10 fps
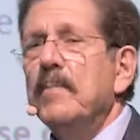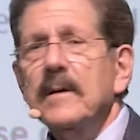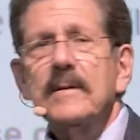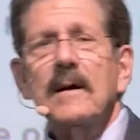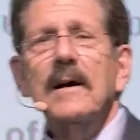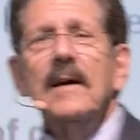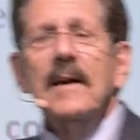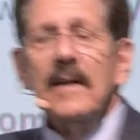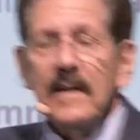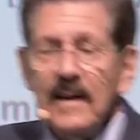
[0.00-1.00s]
But
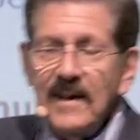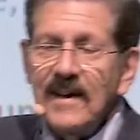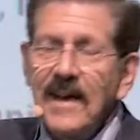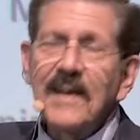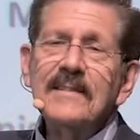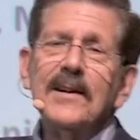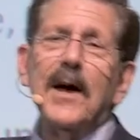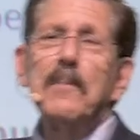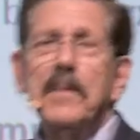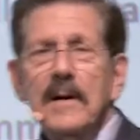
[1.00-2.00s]
he
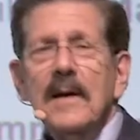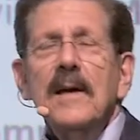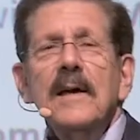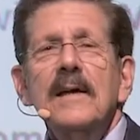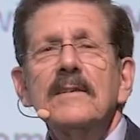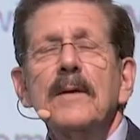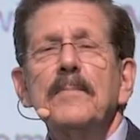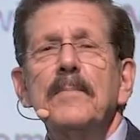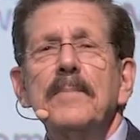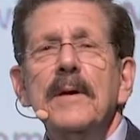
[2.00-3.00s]
ended up
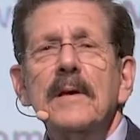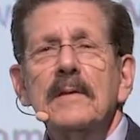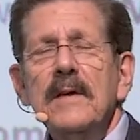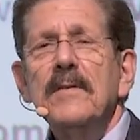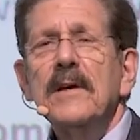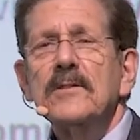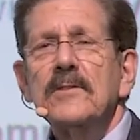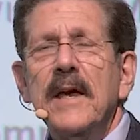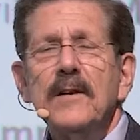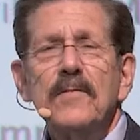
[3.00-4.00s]
leaving
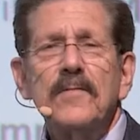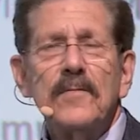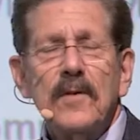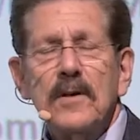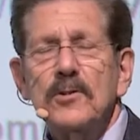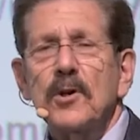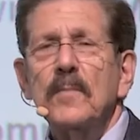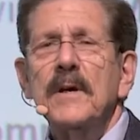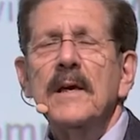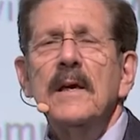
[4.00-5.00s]
his native
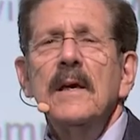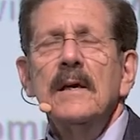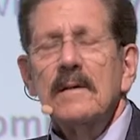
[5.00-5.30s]
Germany.